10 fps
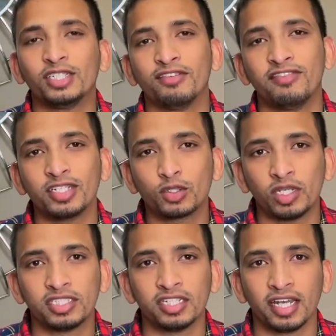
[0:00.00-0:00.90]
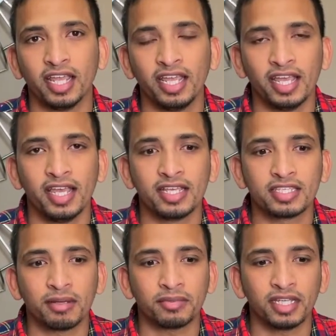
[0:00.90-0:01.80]
the first question today is
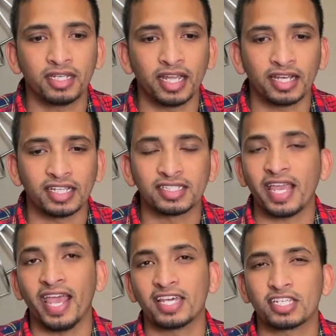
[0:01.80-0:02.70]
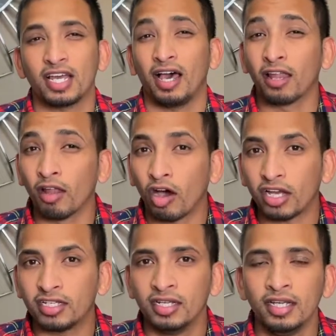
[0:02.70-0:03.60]
something that gets asked a
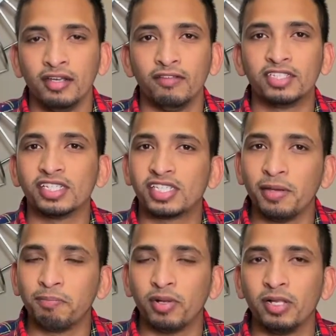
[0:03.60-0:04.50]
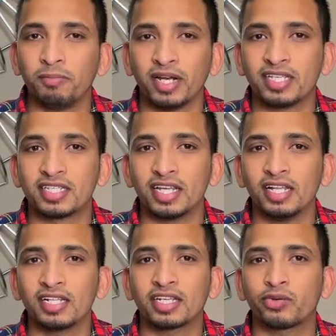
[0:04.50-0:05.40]
lot, which is simple but
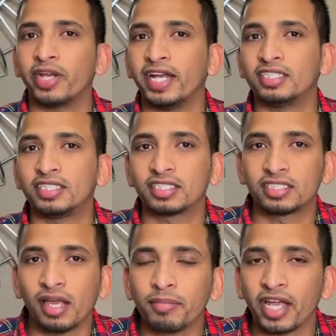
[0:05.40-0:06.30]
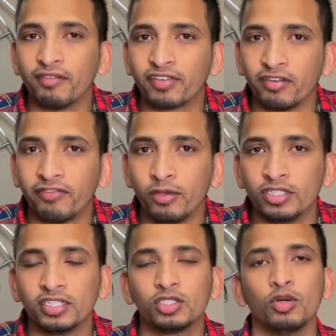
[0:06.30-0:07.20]
still creates some kind of
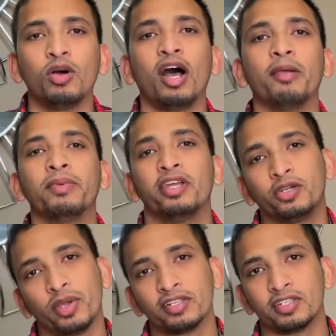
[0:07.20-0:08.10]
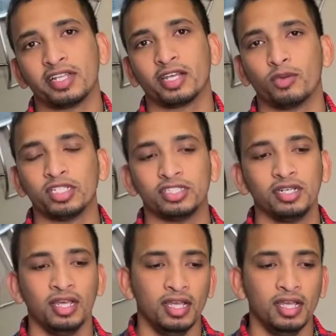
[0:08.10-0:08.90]
confusion. So I'm here to answer that question.